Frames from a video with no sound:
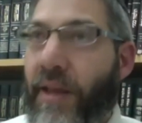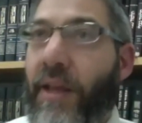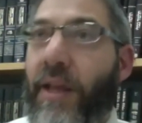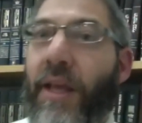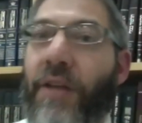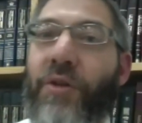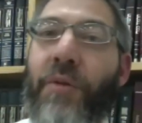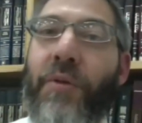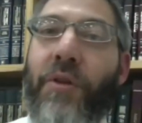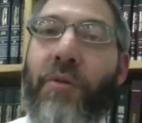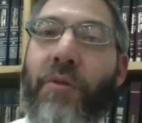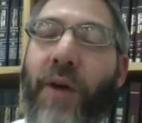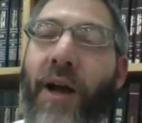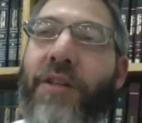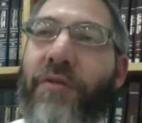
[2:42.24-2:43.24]
And it's only with the
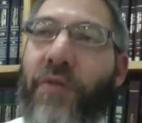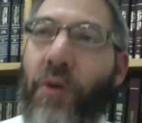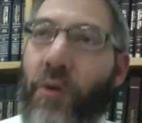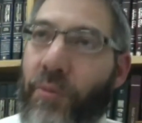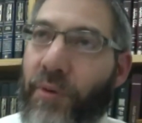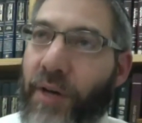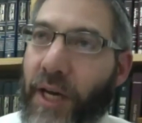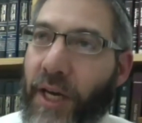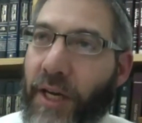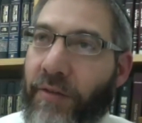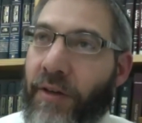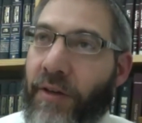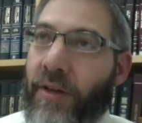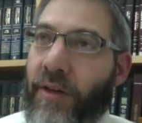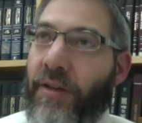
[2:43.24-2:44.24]
rise of Omri
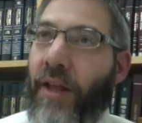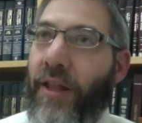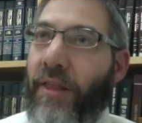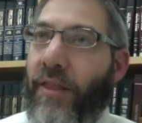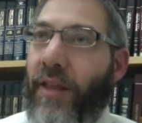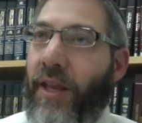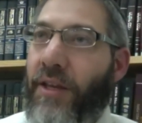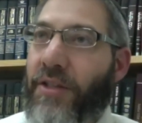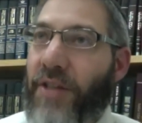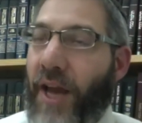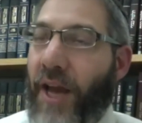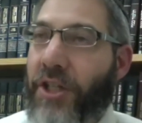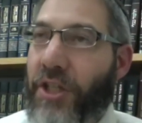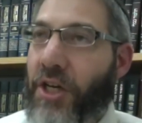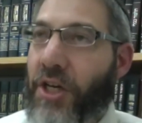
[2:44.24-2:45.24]
that things
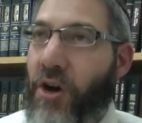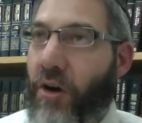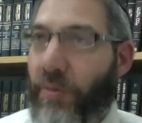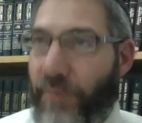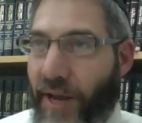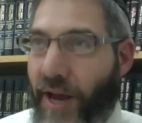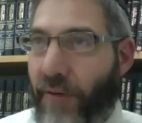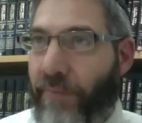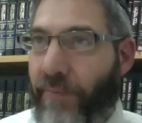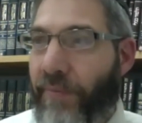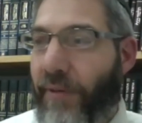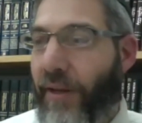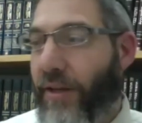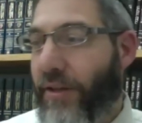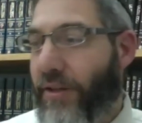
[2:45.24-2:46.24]
actually calmed down.
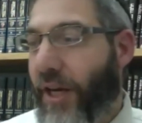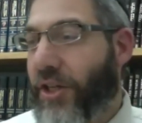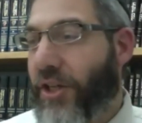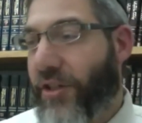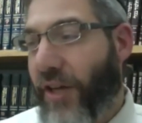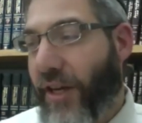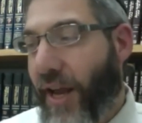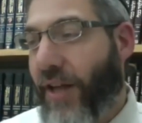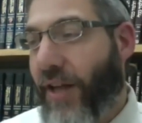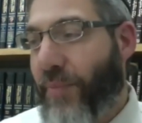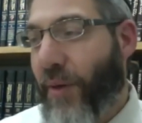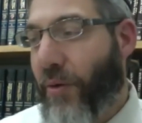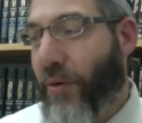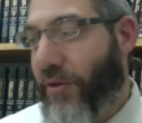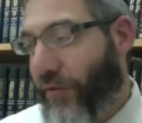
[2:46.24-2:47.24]
And the sages say, yeah, it's
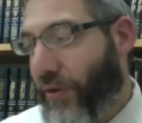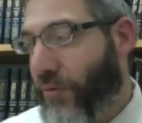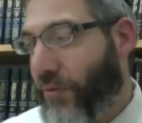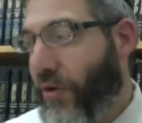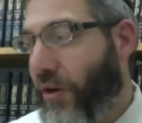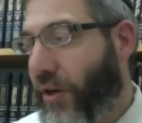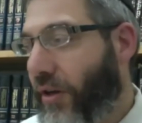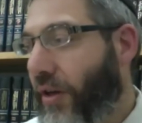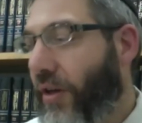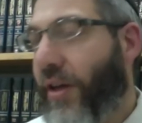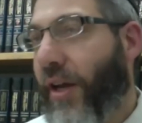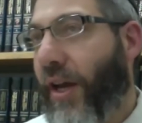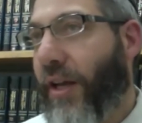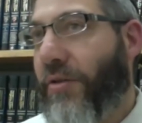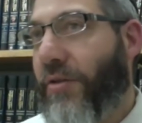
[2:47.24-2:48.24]
because if you look
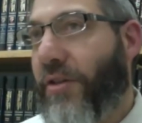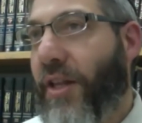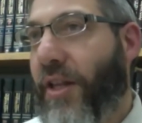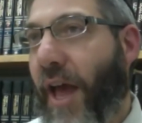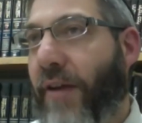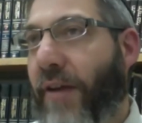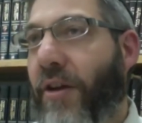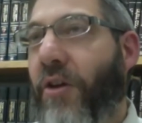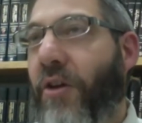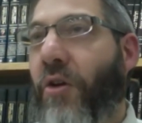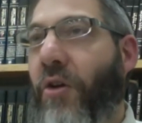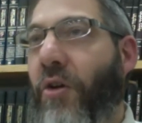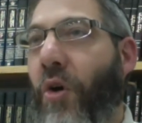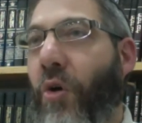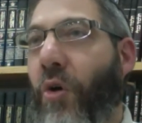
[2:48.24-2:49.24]
and you see that
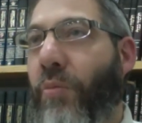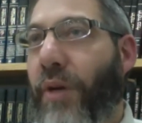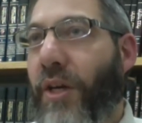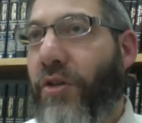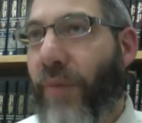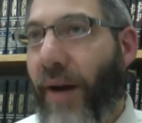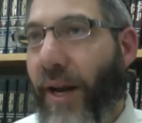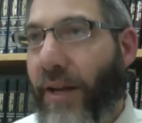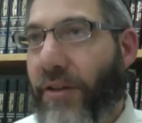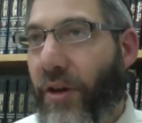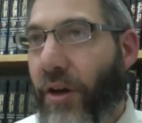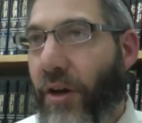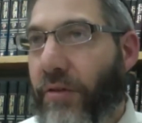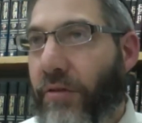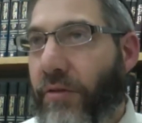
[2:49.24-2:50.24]
Omri's
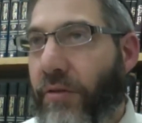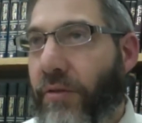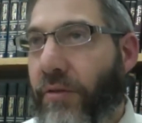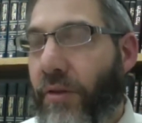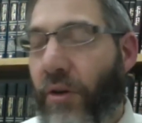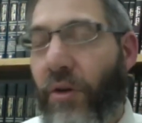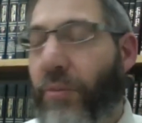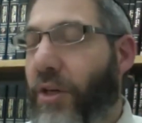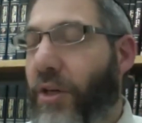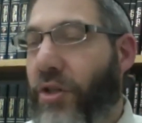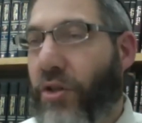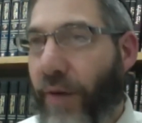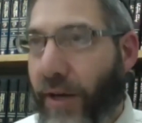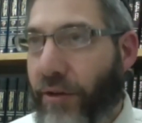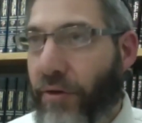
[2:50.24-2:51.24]
granddaughter
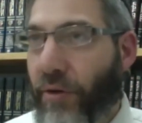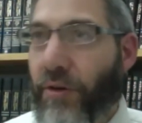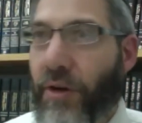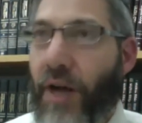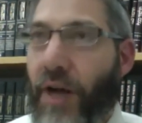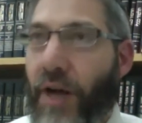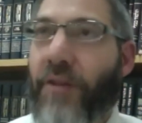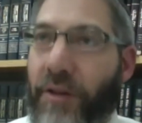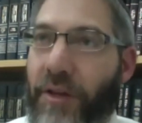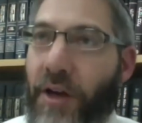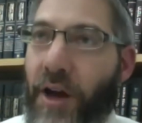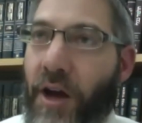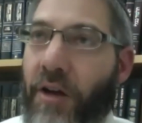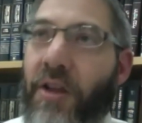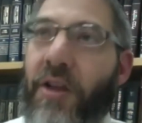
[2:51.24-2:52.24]

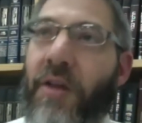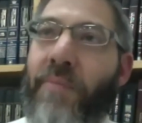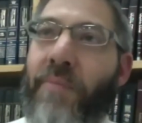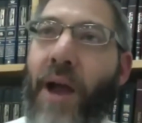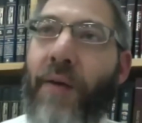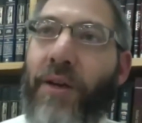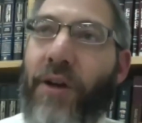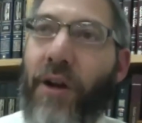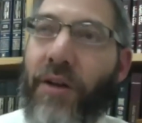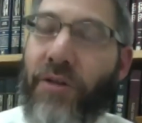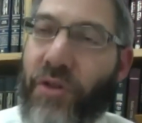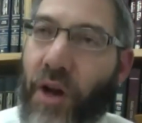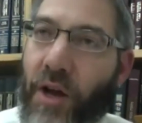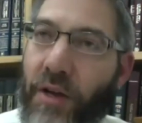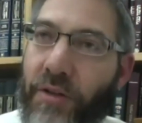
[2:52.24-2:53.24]
Atalyah married
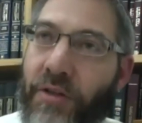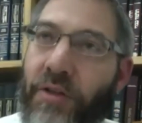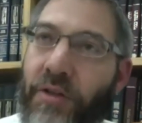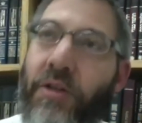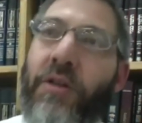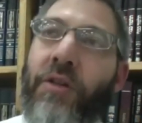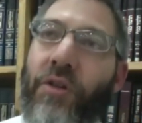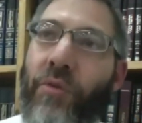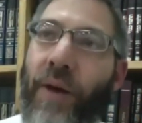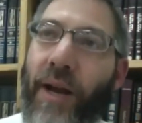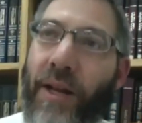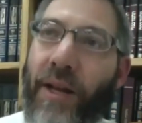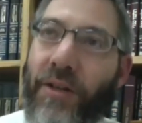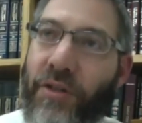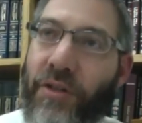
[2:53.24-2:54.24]
Asa's
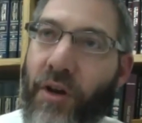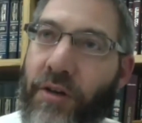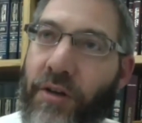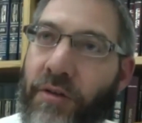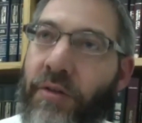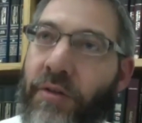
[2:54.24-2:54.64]
grandson,